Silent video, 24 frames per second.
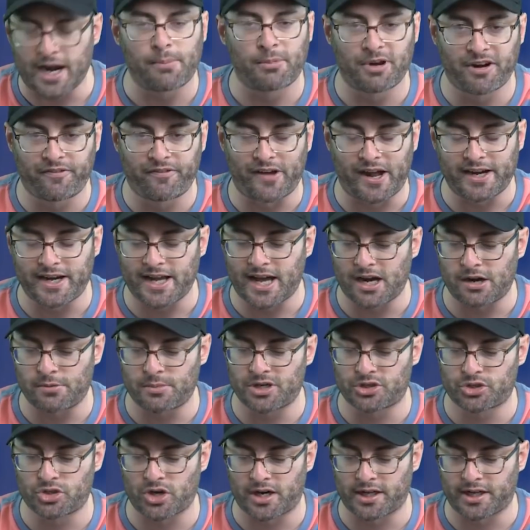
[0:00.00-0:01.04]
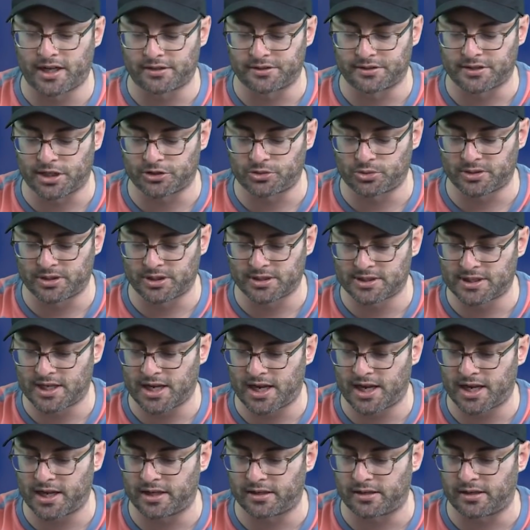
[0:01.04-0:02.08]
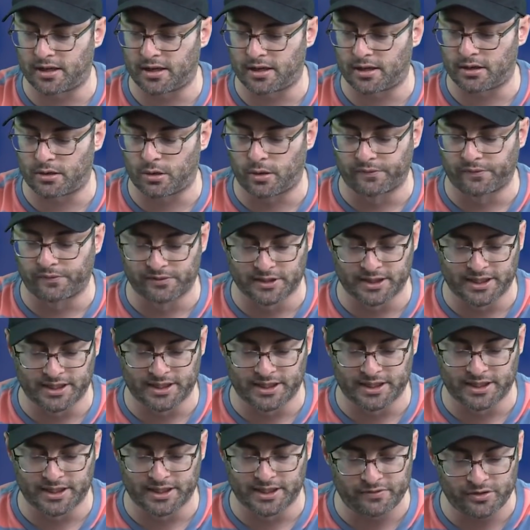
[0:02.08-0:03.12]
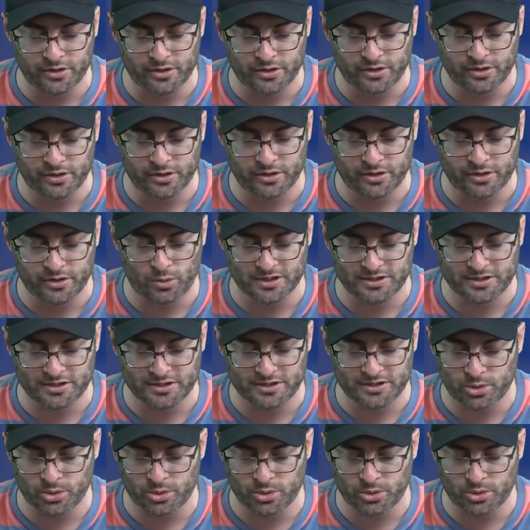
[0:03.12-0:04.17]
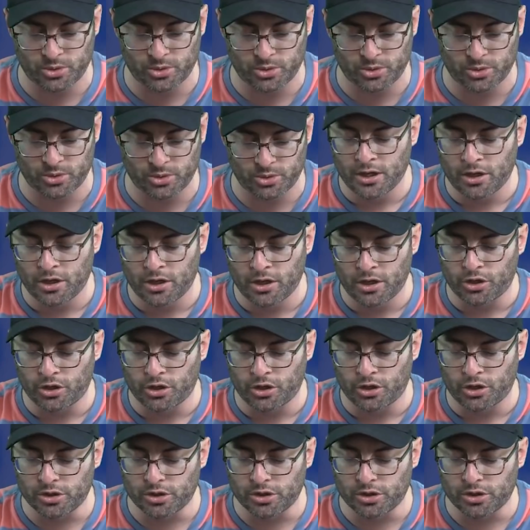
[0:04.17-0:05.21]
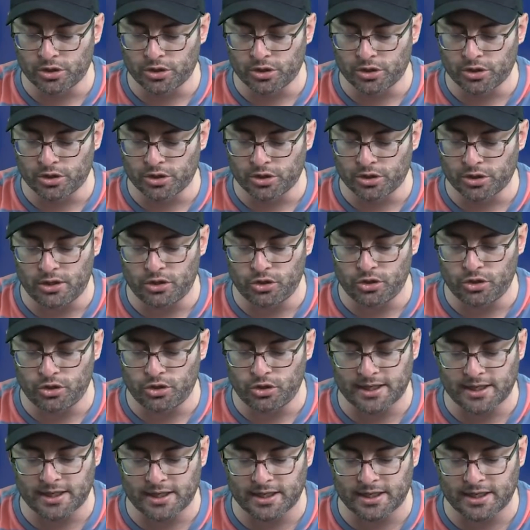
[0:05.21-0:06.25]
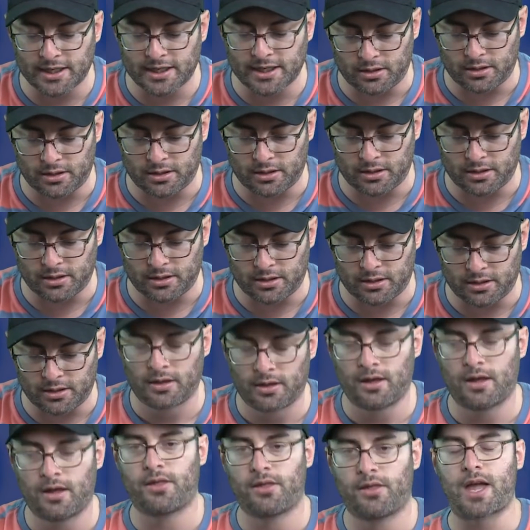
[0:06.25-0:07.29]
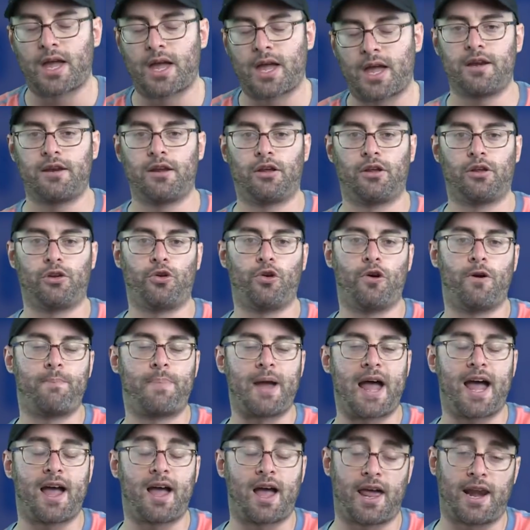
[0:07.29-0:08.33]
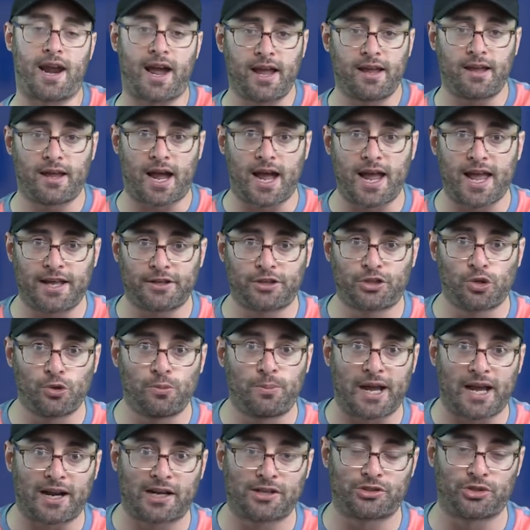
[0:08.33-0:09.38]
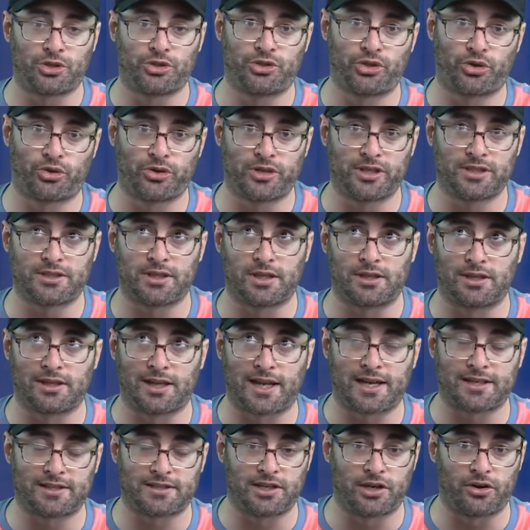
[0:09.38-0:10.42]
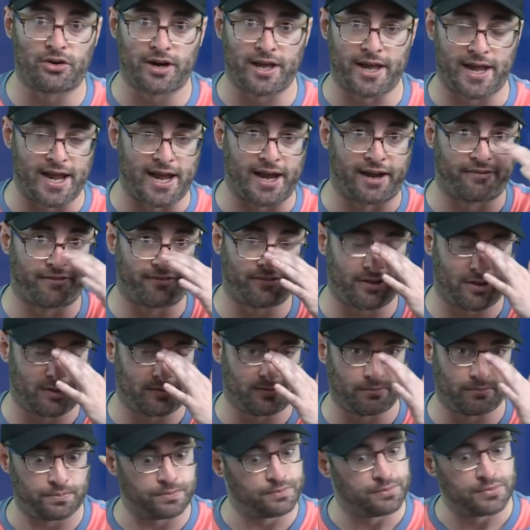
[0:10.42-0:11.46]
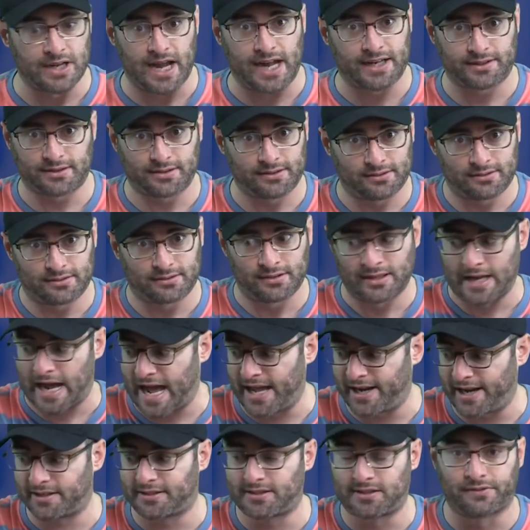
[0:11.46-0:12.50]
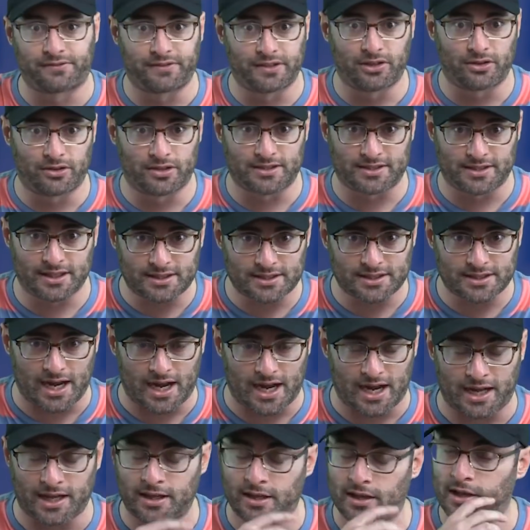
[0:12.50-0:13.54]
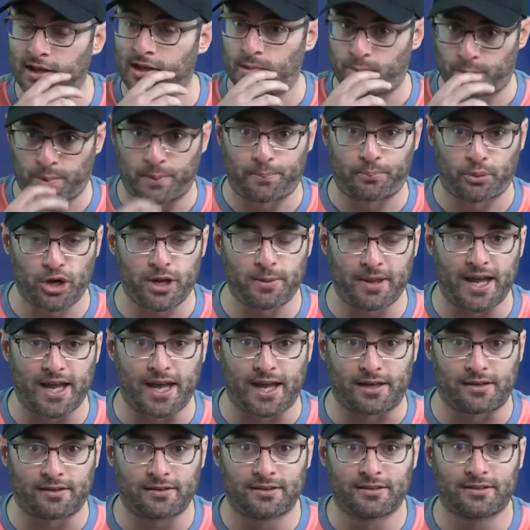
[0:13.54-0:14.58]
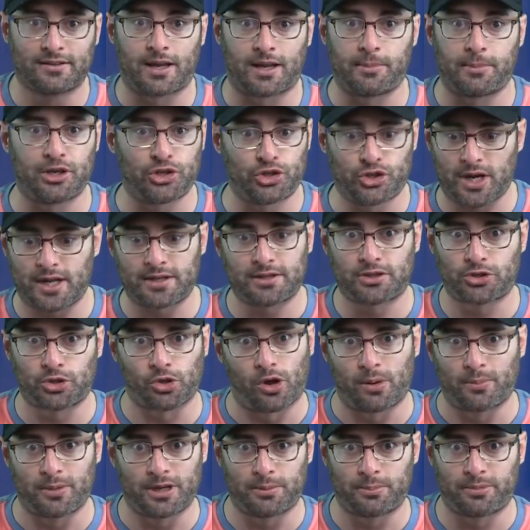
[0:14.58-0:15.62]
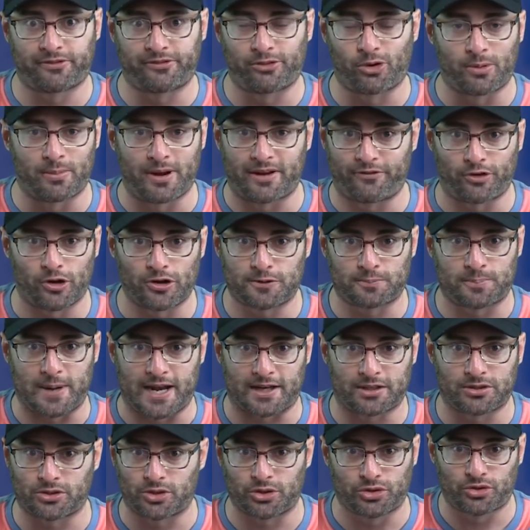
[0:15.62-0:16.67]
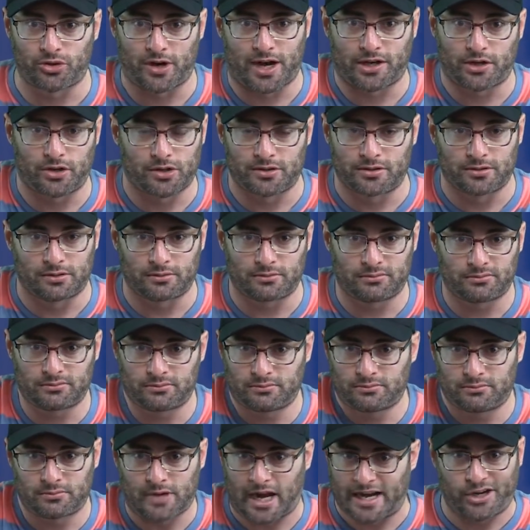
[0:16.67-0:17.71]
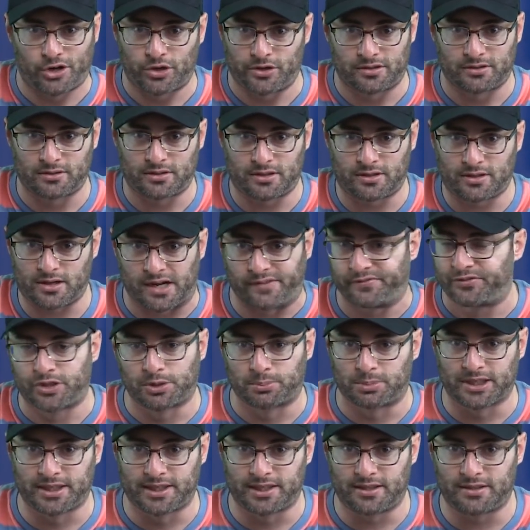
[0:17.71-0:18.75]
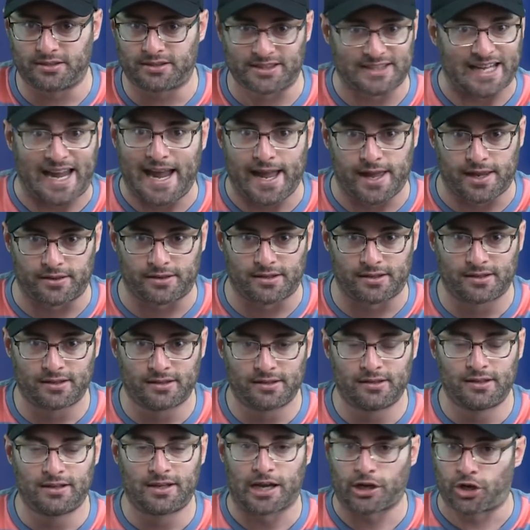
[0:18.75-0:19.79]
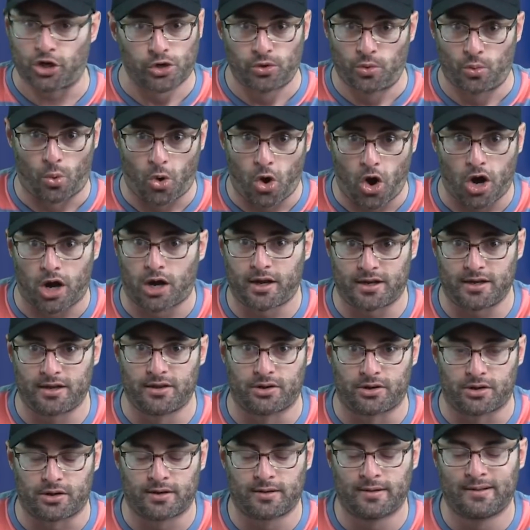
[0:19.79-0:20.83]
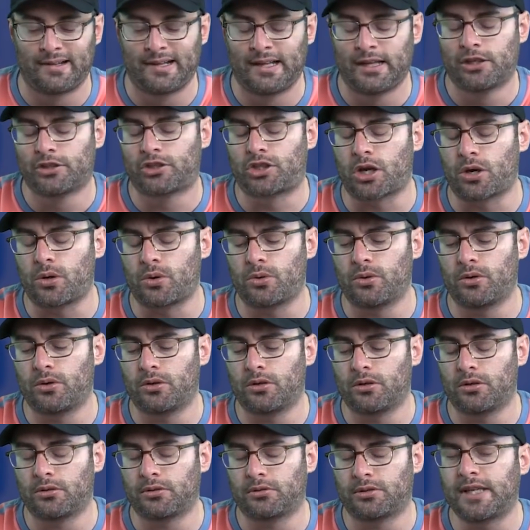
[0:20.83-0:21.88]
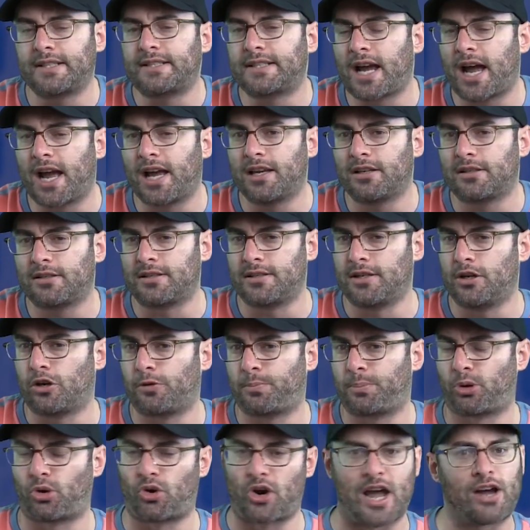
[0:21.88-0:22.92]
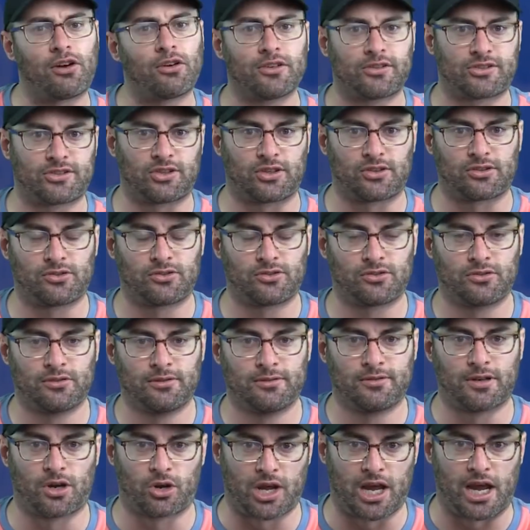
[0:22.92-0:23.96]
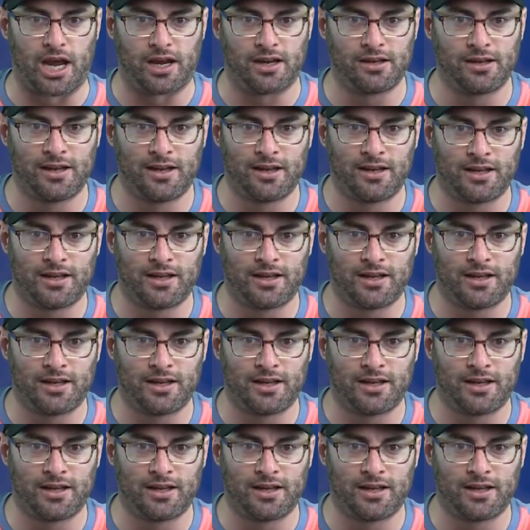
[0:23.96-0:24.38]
I'm going to find out. I'm going to try to get in touch with this guy and hopefully get an interview if he wants to do it. You're telling me that your back, and I had two back surgeries in the last year and a half. Not as severe as this guy, but pretty bad. I mean, Jen saw me before my first back surgery. I couldn't comfortably stand. I couldn't walk either. So This guy is near paralysis, okay?